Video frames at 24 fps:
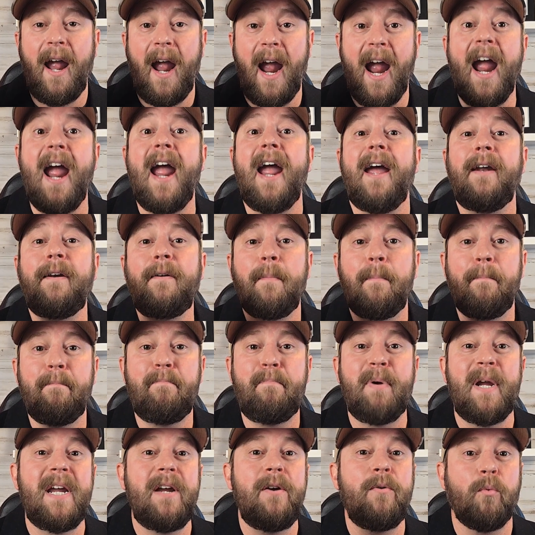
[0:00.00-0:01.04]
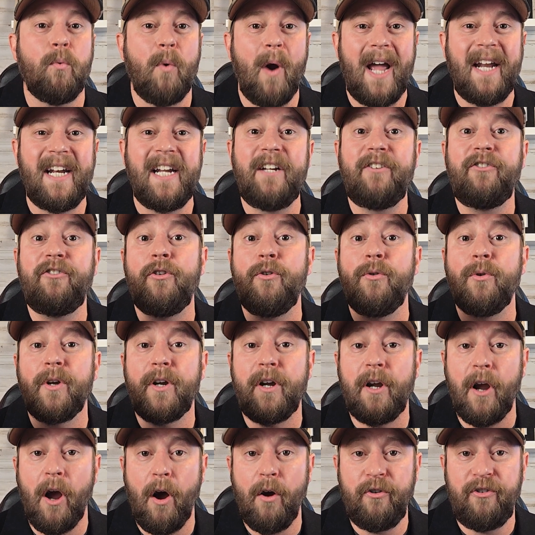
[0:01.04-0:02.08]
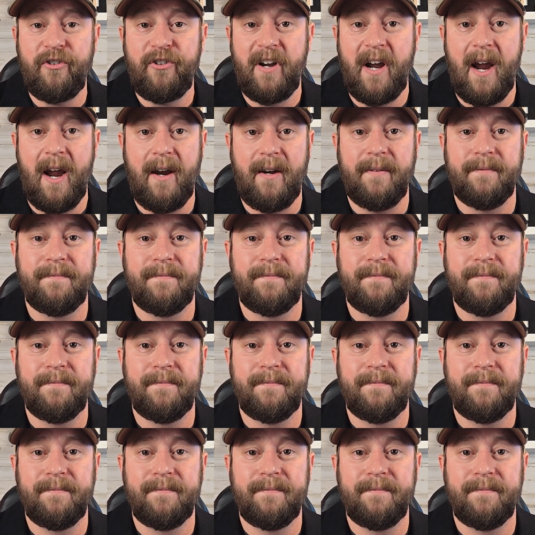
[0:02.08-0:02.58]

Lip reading: and be ready to negotiate.